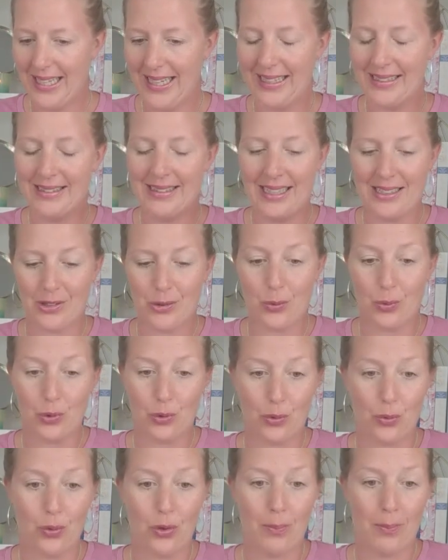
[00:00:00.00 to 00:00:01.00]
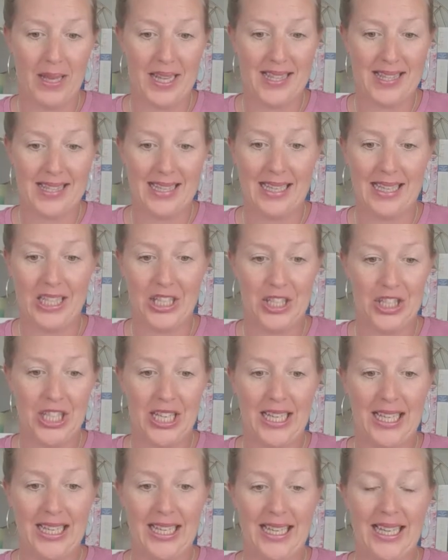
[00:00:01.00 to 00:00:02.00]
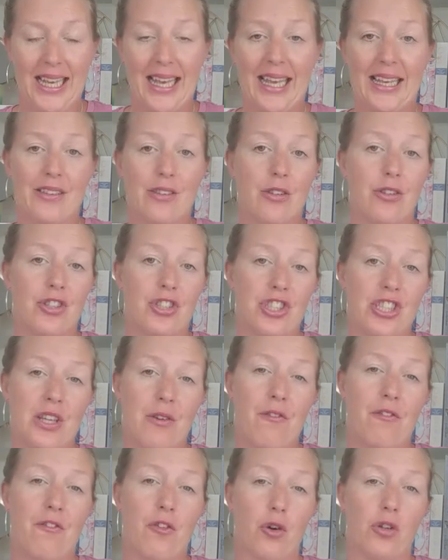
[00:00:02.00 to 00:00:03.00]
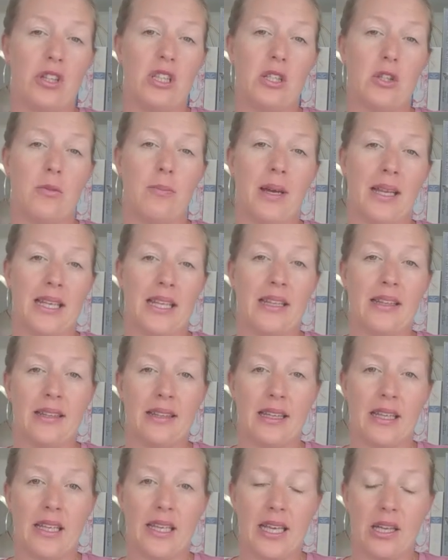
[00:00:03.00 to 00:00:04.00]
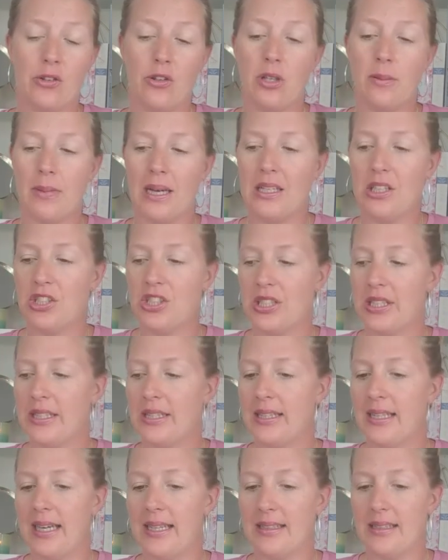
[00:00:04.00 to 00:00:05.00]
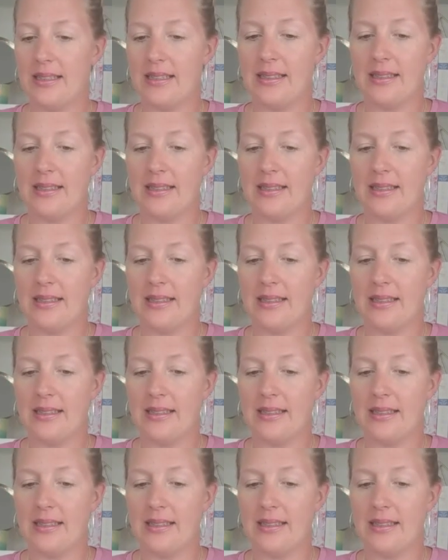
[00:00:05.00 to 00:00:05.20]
And that's also a message. It's a shift for the humanity. Can you imagine that?